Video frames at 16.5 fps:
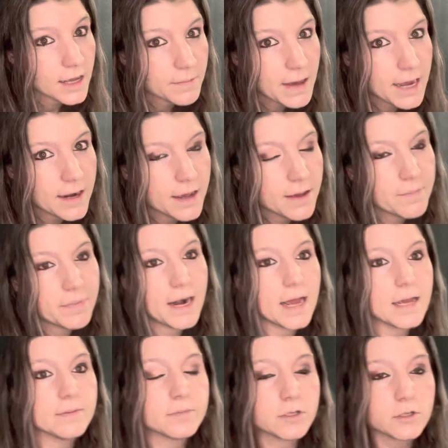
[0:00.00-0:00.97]
about it, but
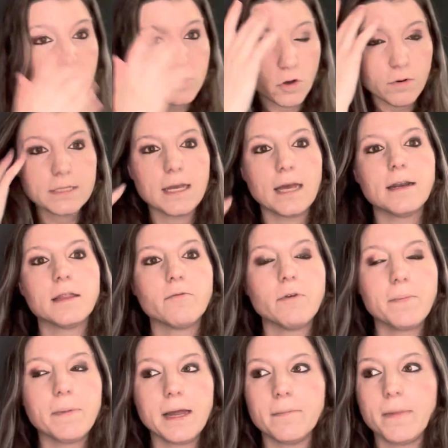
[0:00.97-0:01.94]
I am so excited that we
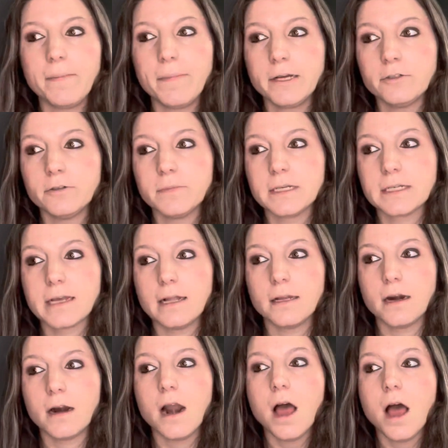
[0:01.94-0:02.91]
painted my bedroom this
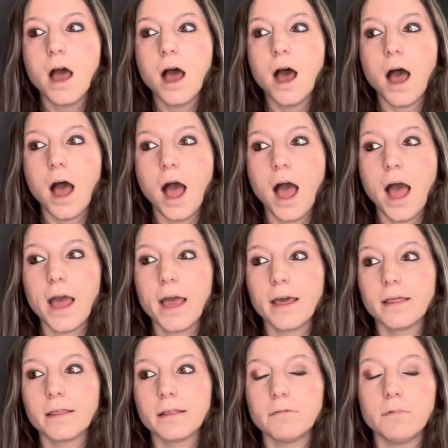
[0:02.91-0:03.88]
color.
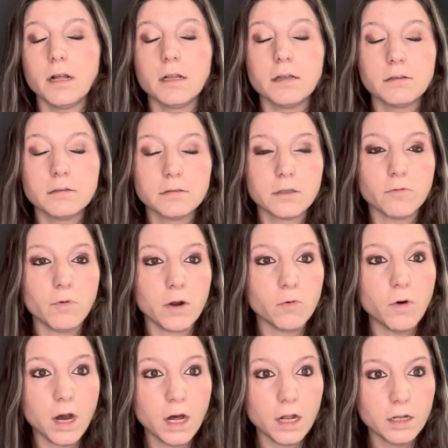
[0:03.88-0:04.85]
I, well, the
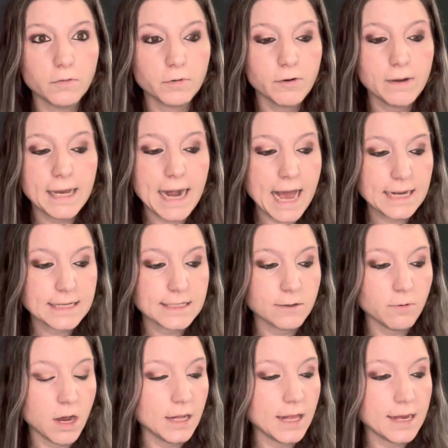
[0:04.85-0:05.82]
one wall. We're doing an accent
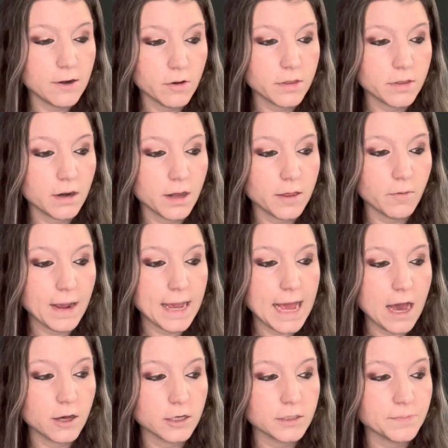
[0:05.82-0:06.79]
wall. I know they're on their way
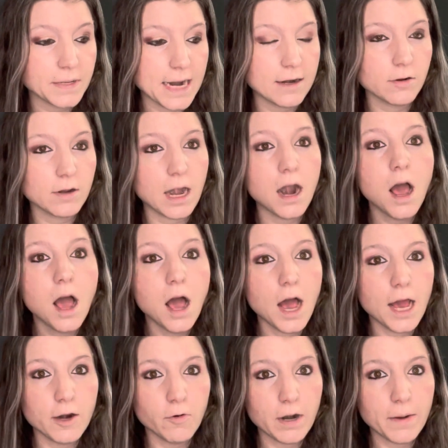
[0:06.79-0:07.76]
out, but I don't care.
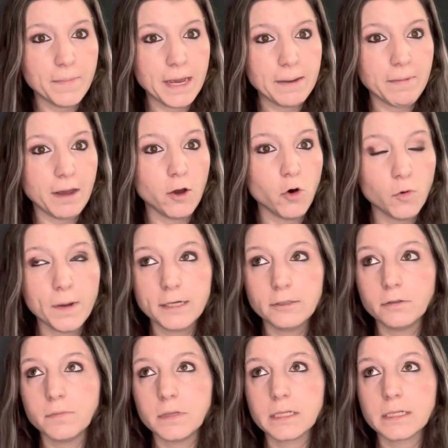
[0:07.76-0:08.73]
I don't want to paint my whole
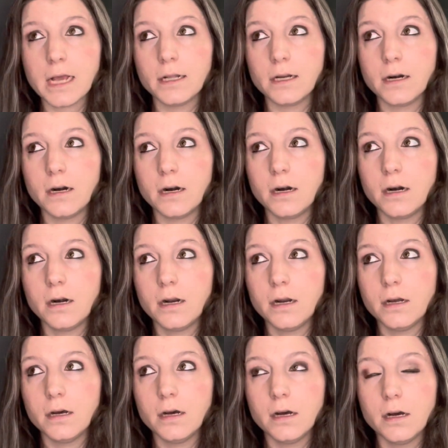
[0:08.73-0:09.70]
bedroom this color.
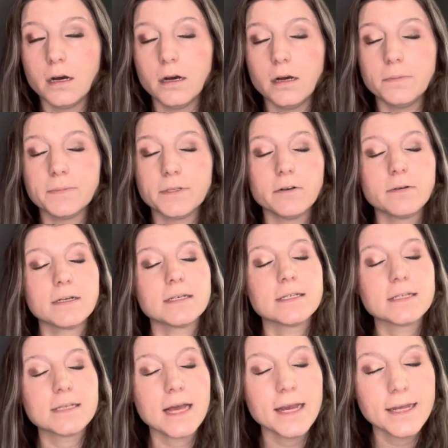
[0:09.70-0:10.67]
Oh, I'm so
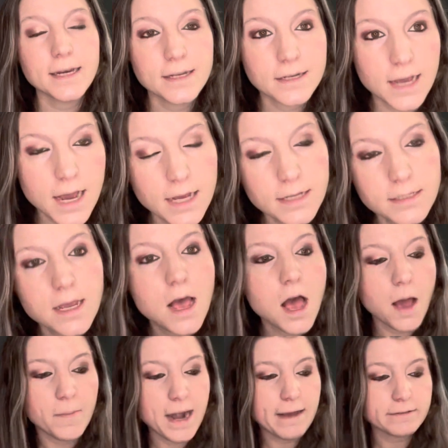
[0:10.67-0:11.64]
excited, guys.
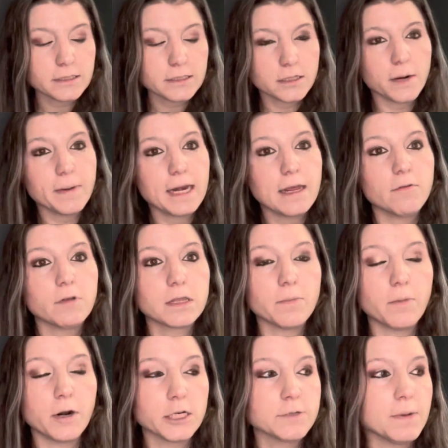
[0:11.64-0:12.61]
I'm going to have to start painting with the
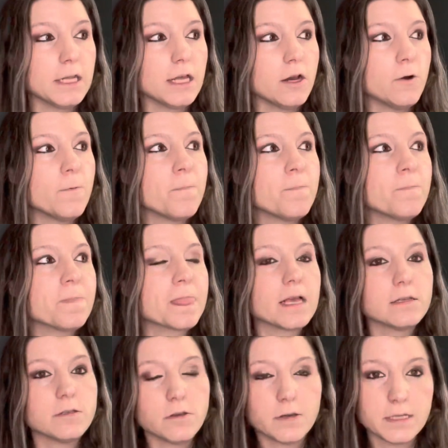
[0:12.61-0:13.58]
marshmallow
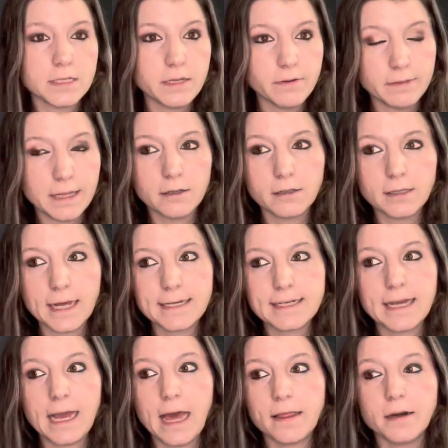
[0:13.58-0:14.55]
so you can see what they look like
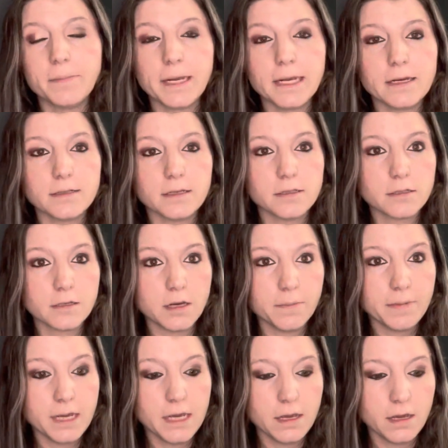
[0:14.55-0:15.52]
together because it's going
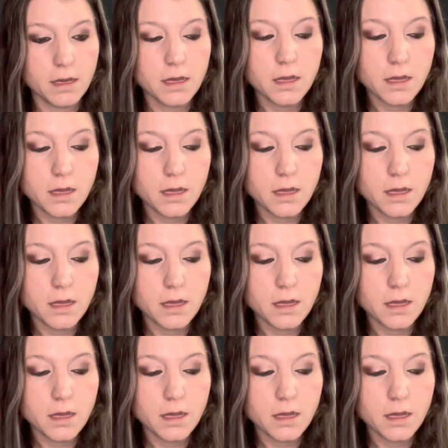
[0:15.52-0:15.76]
to be